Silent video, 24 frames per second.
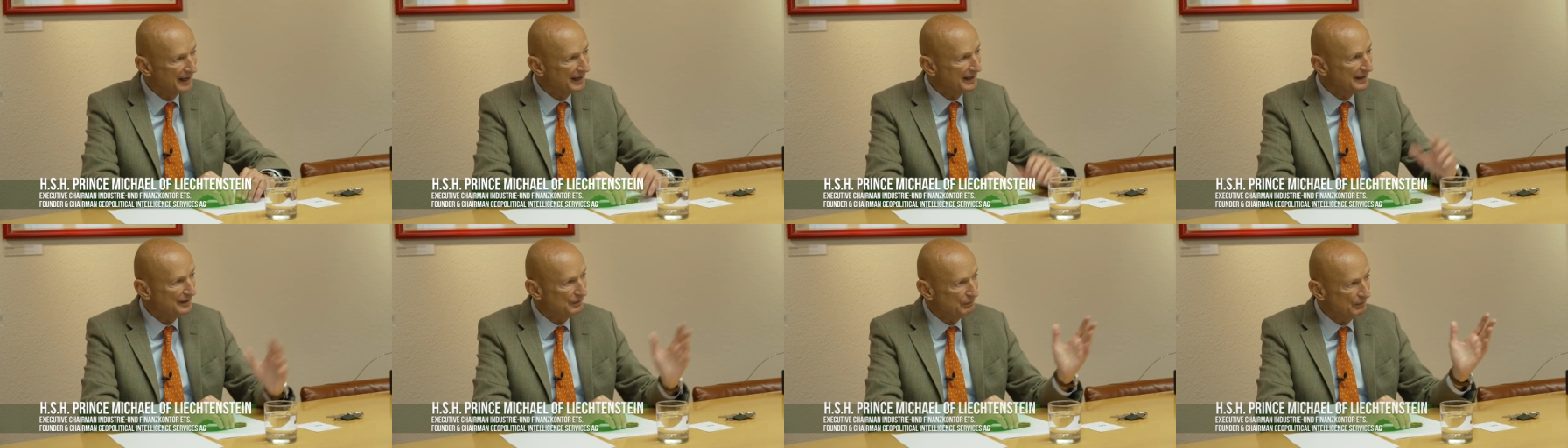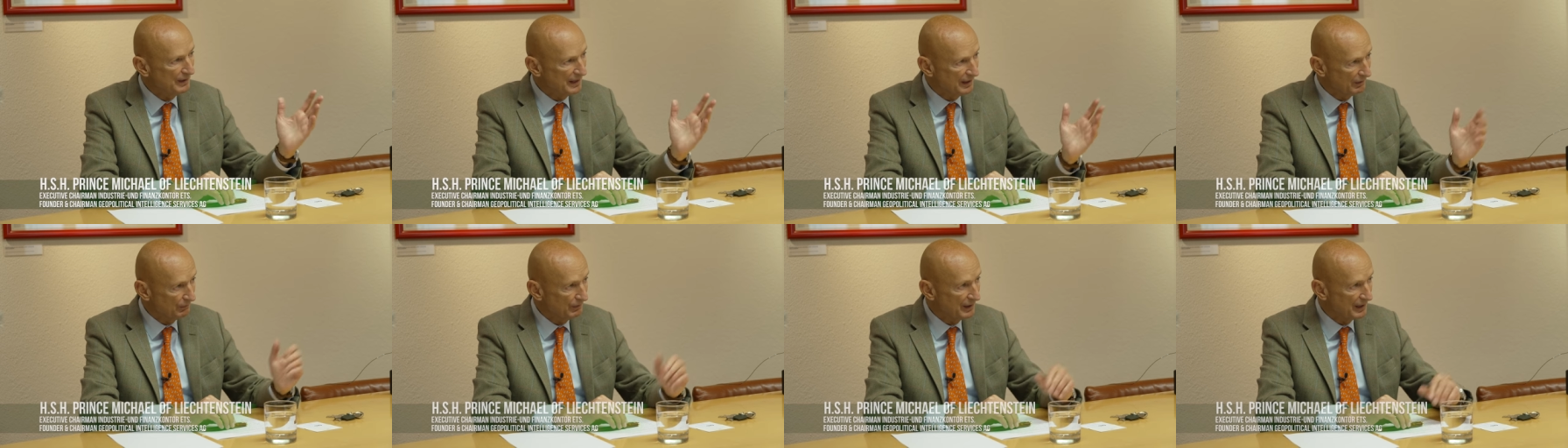and
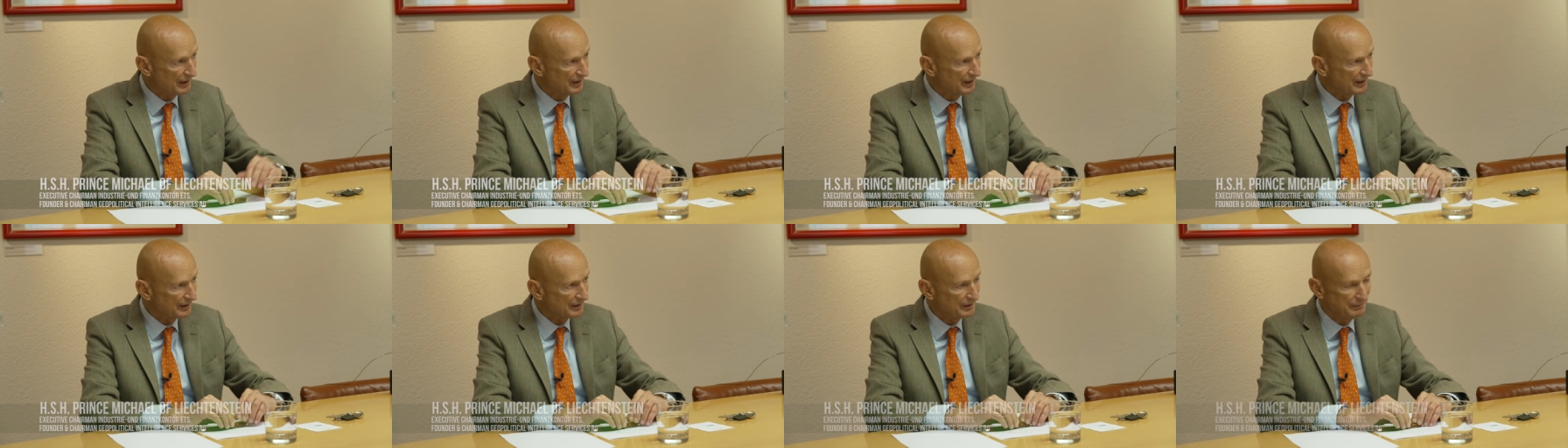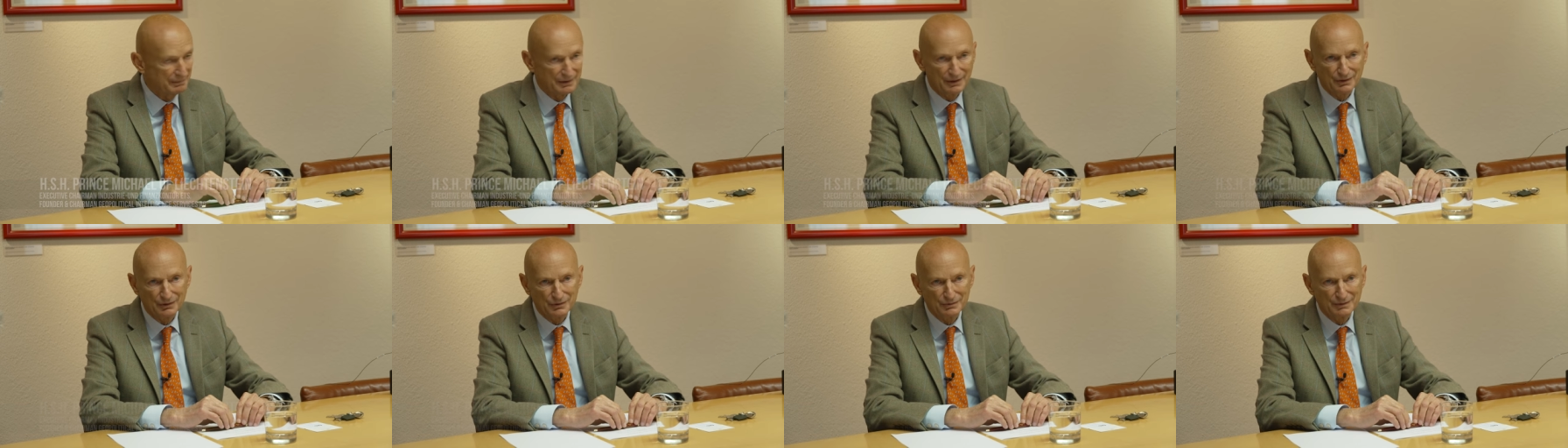we, we are lucky
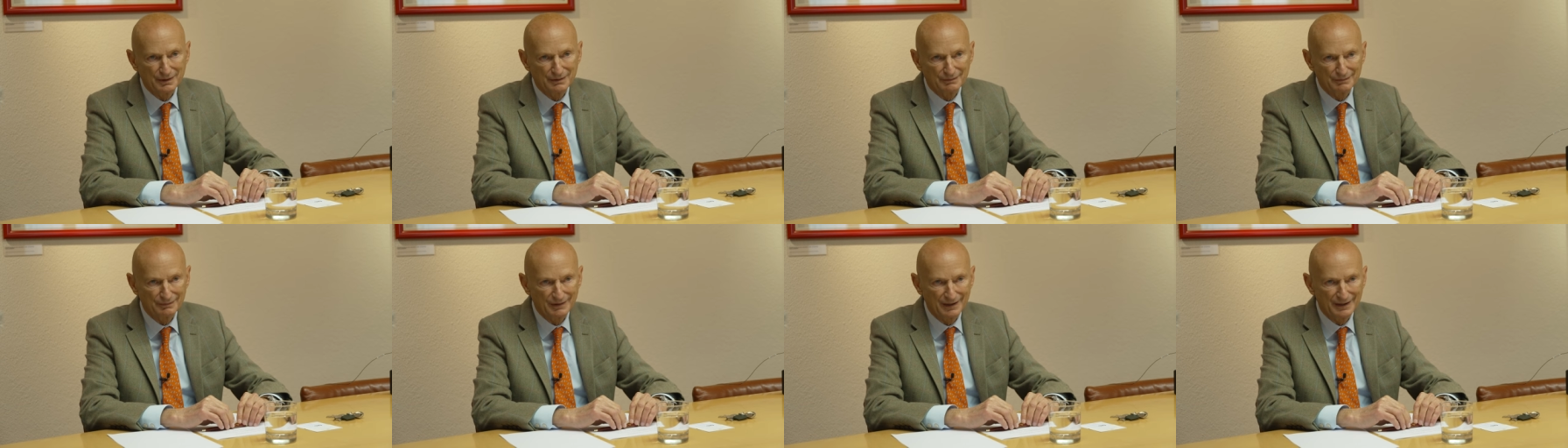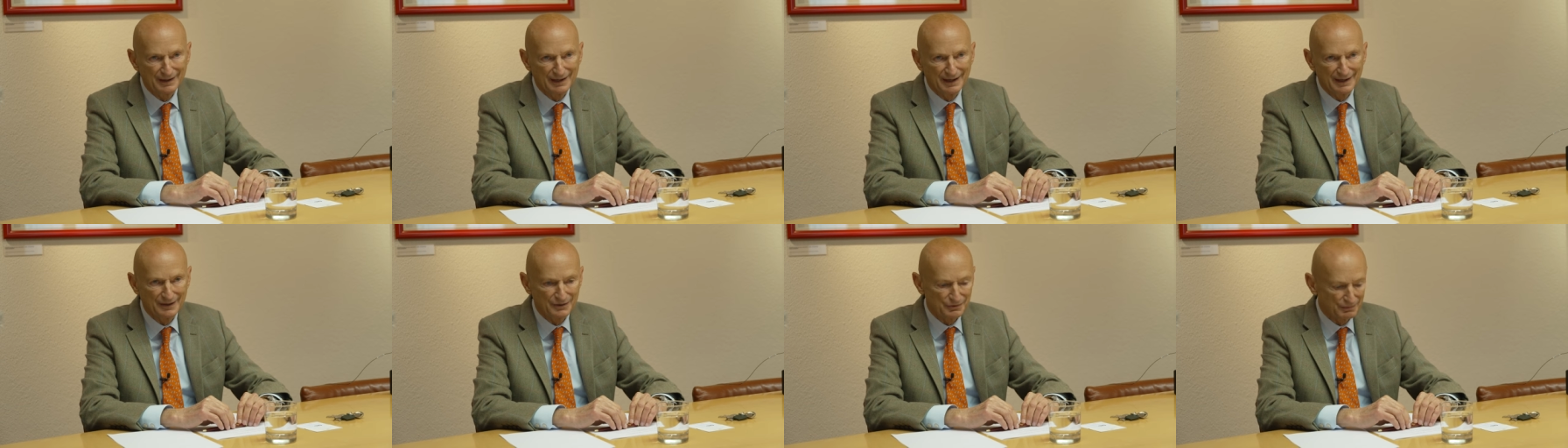because we have
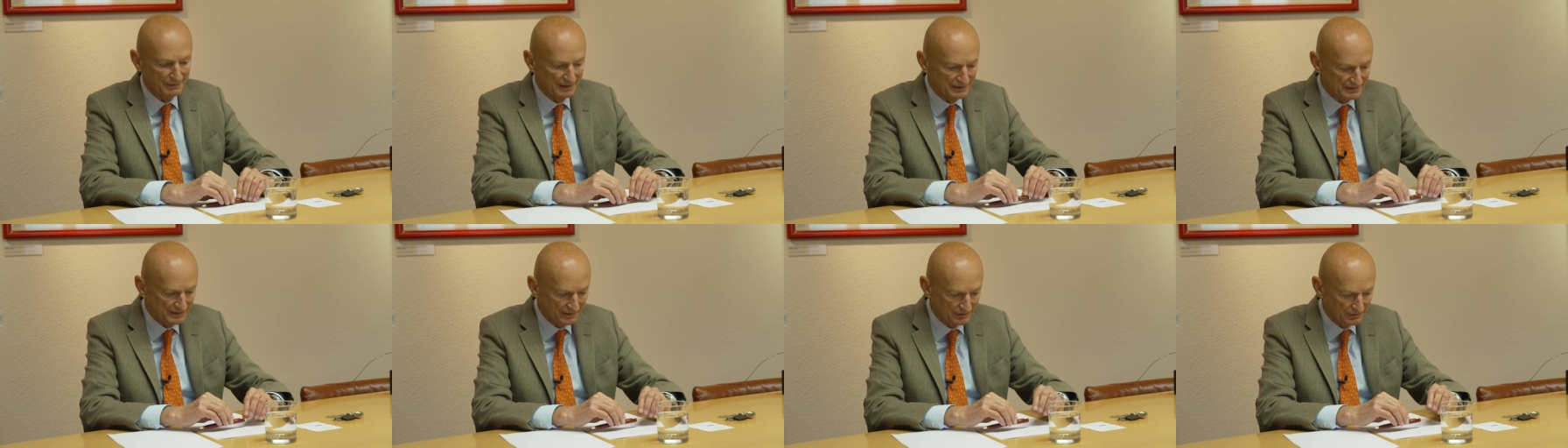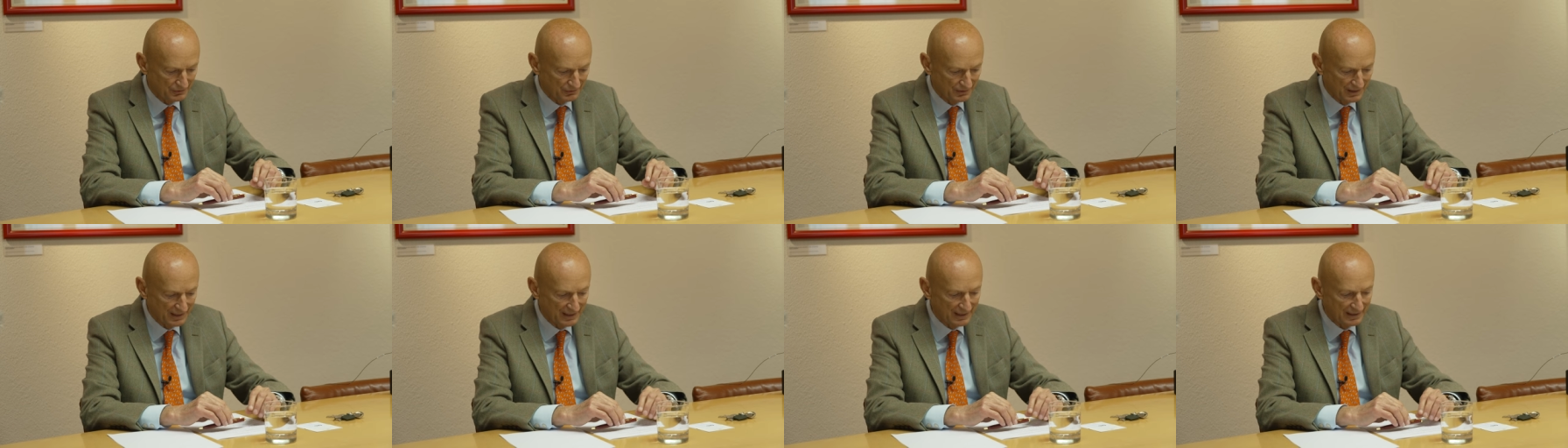very nice weather
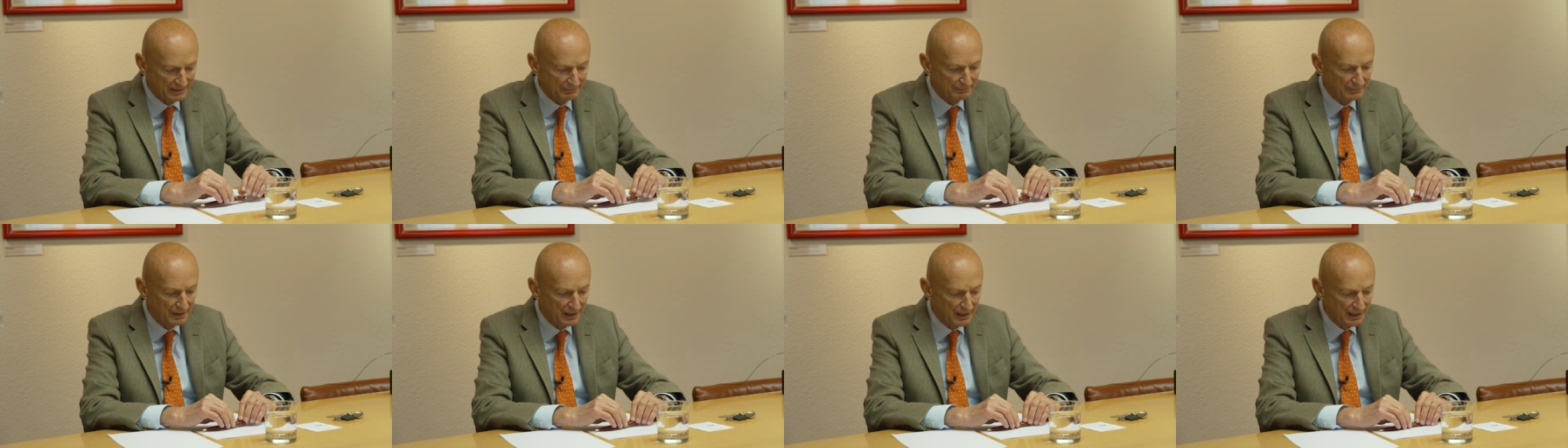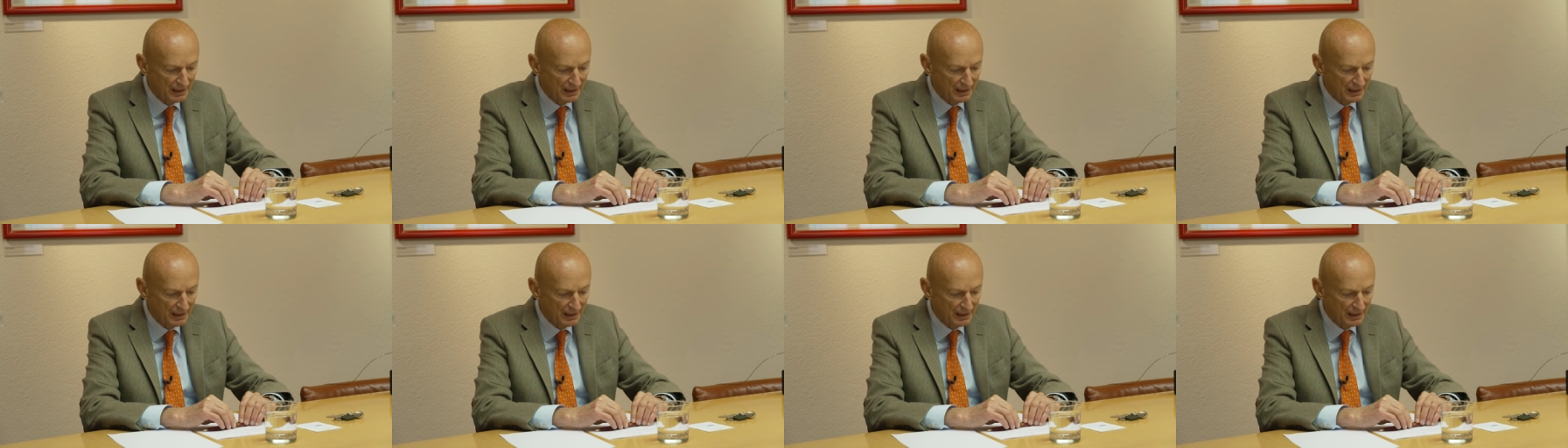today.